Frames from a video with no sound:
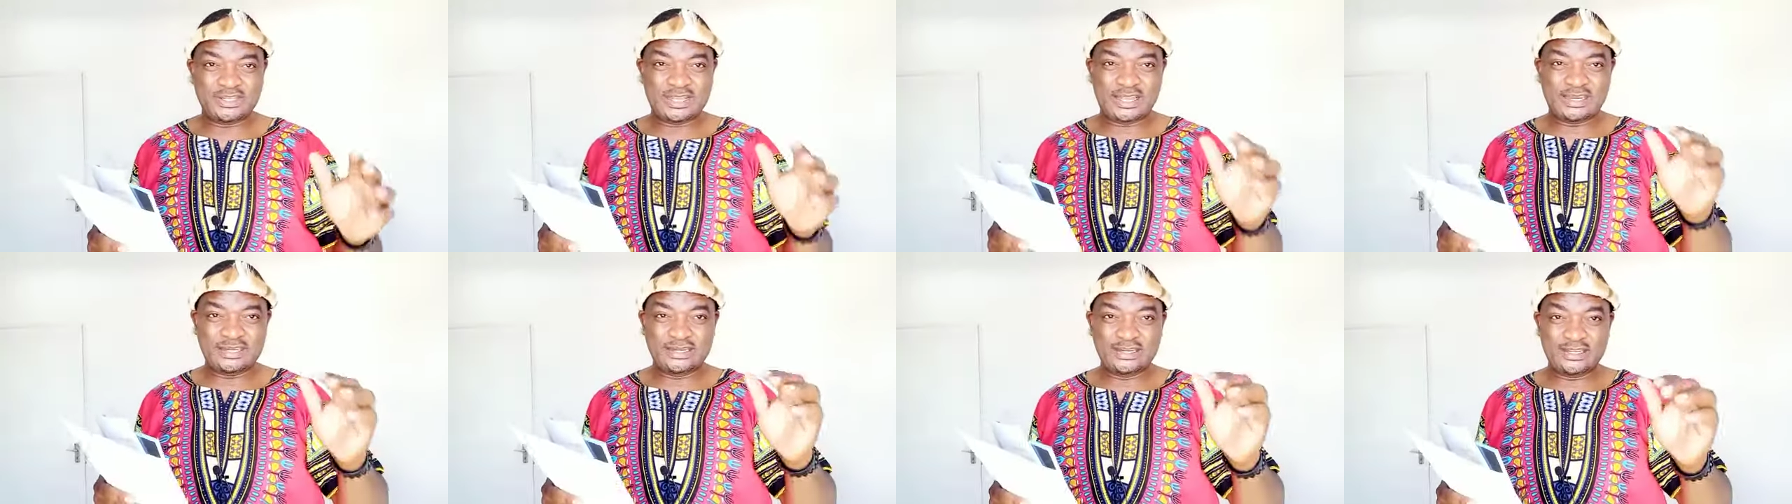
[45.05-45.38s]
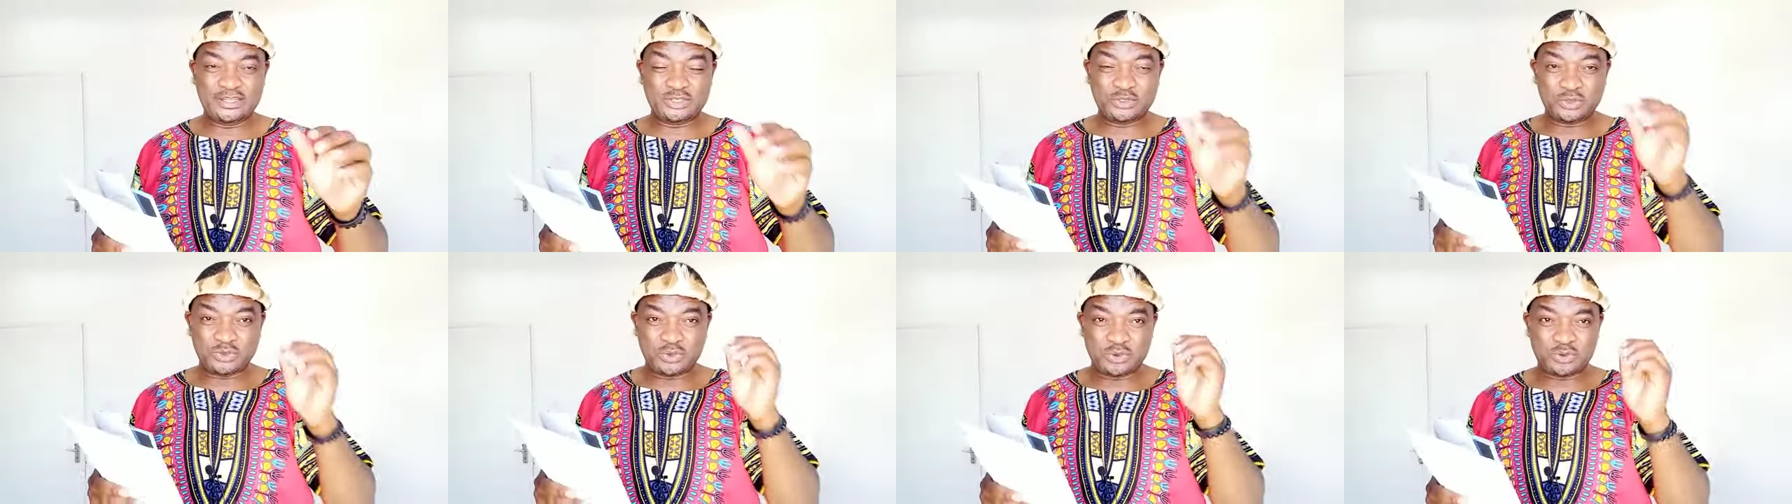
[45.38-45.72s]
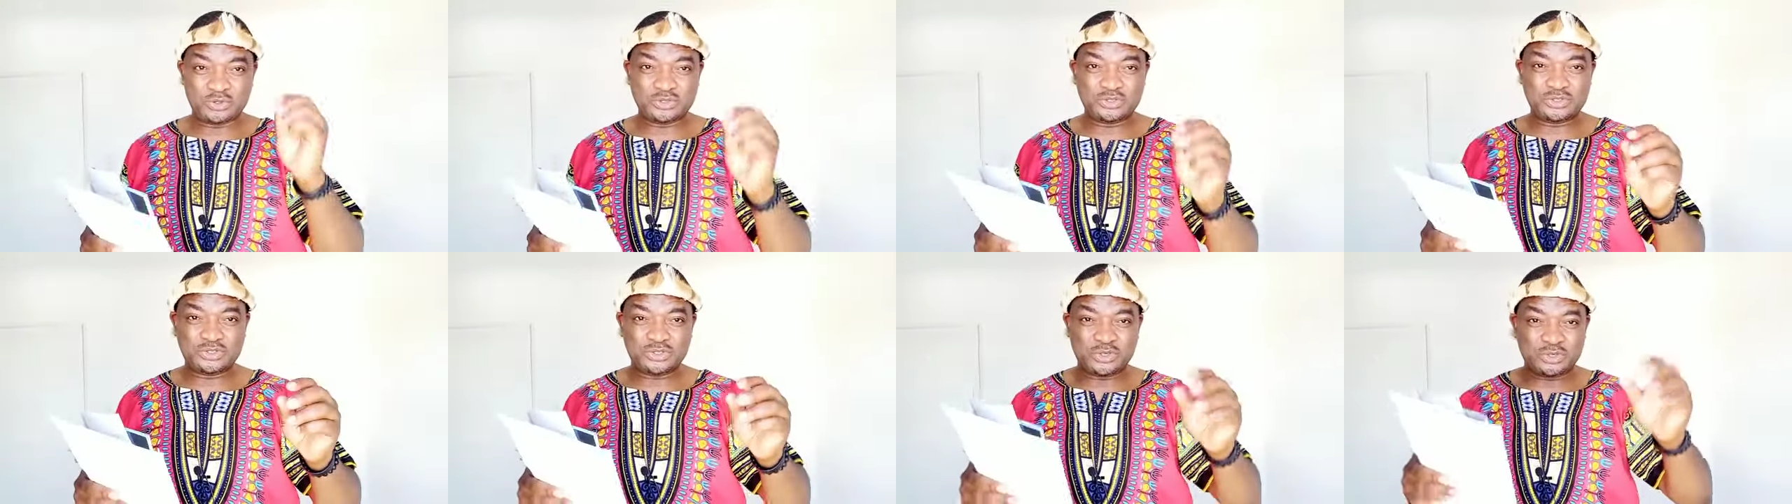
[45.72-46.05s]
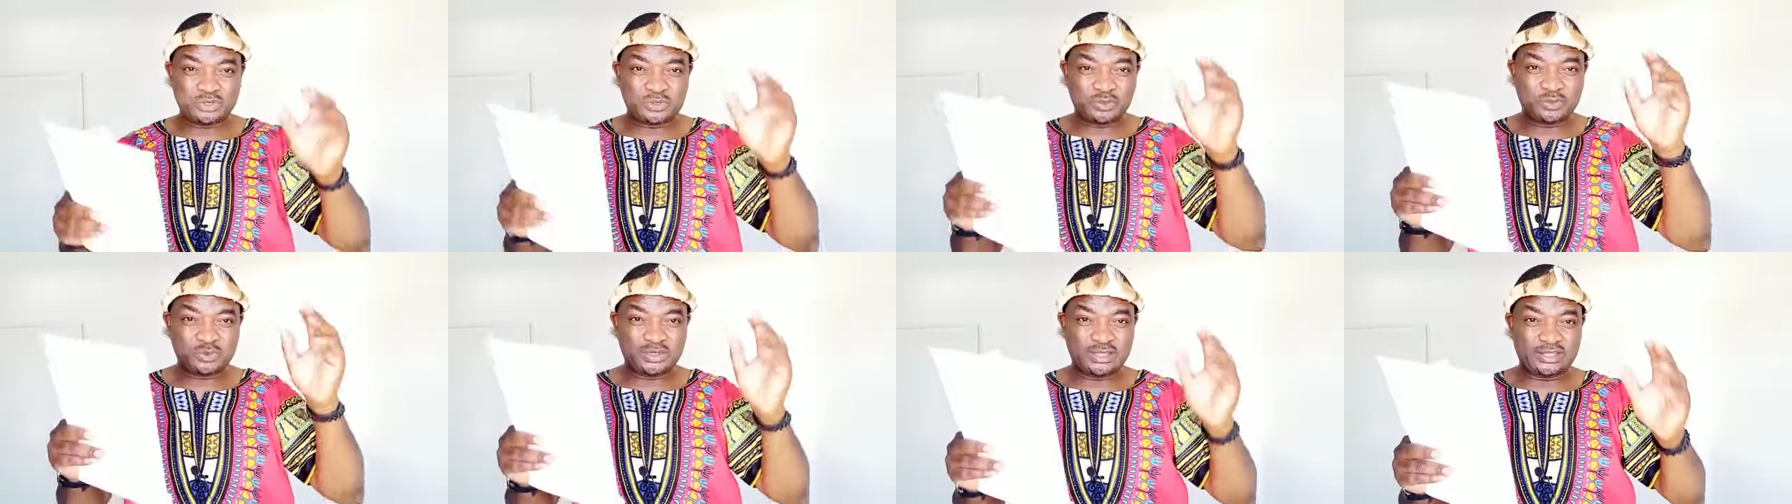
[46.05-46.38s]
I need to
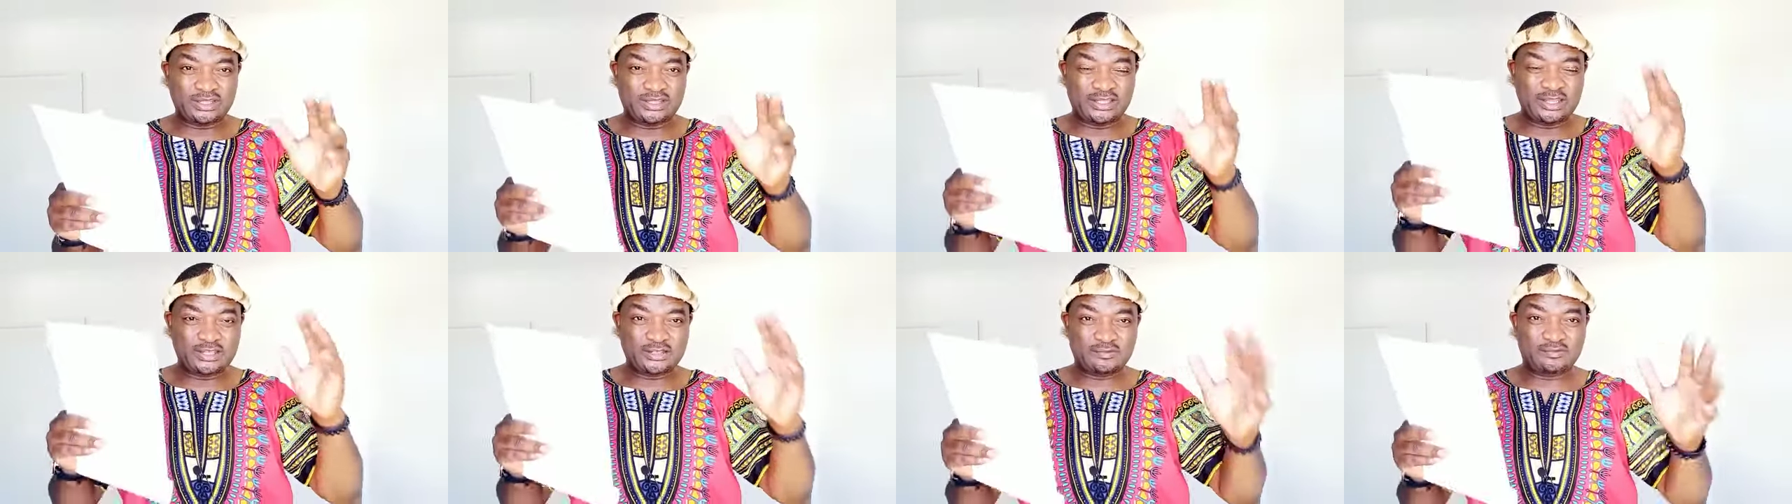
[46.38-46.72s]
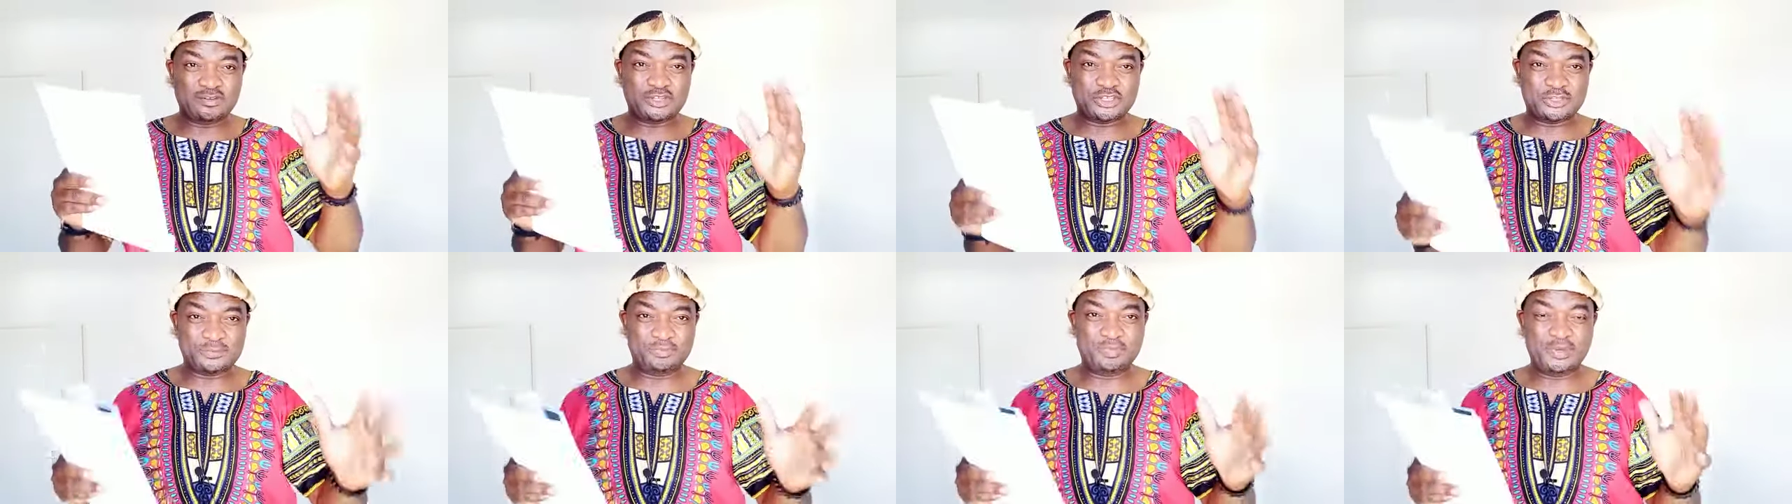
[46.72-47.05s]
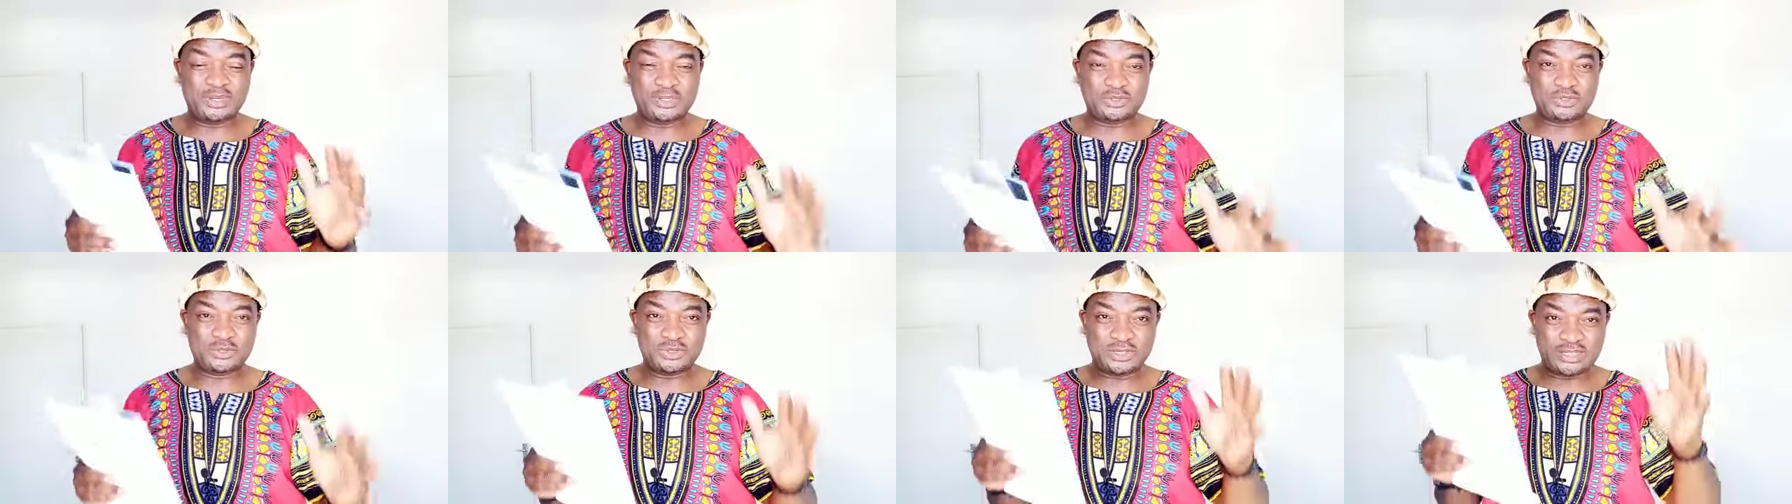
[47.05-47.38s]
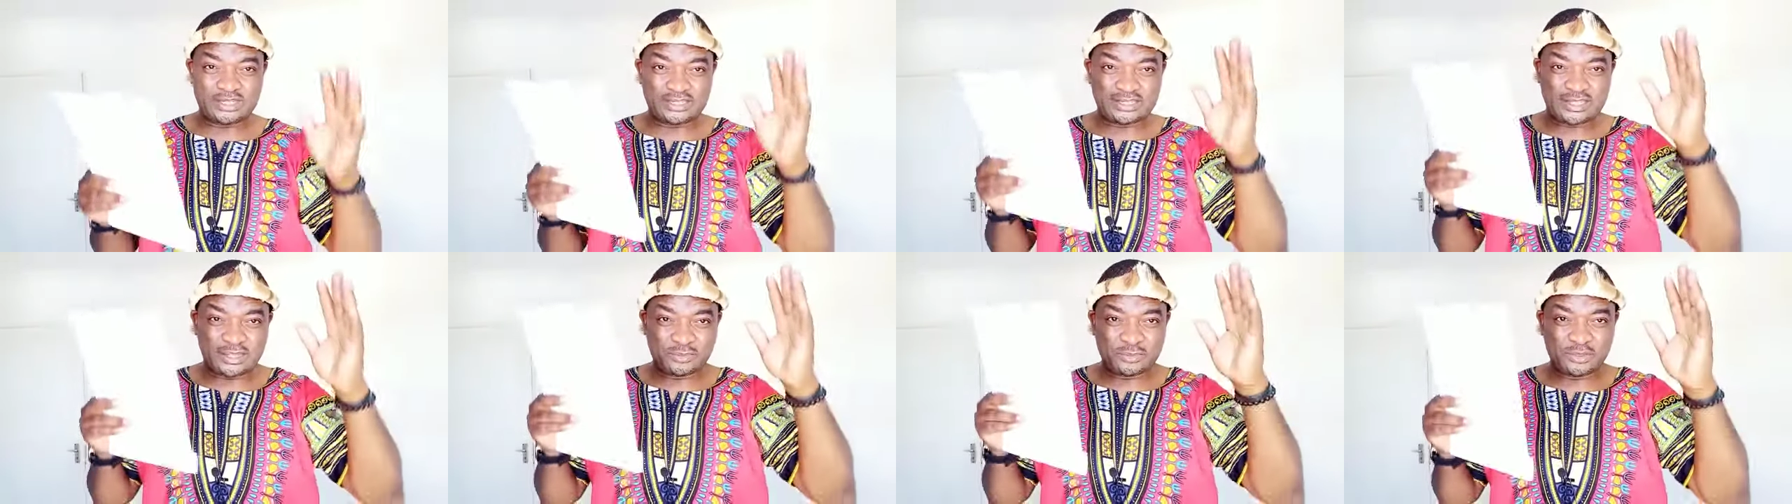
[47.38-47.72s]
consult with the things of the spirit to
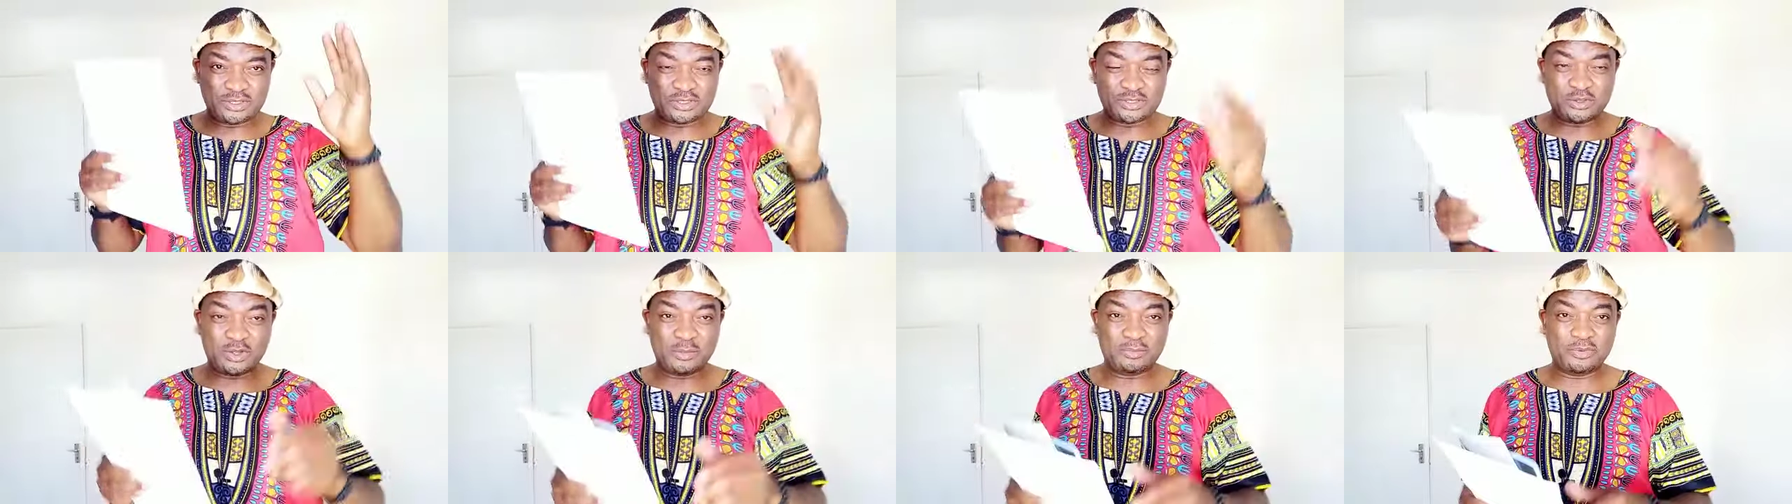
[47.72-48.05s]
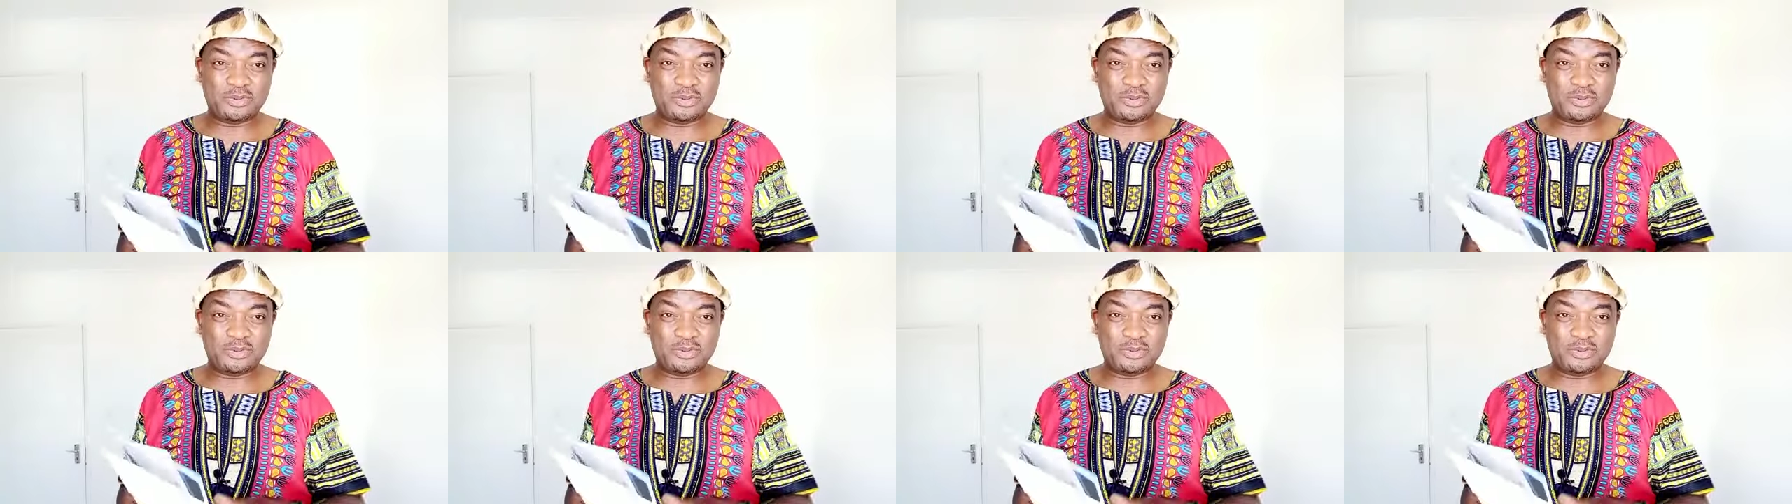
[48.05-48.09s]
understand what is going on.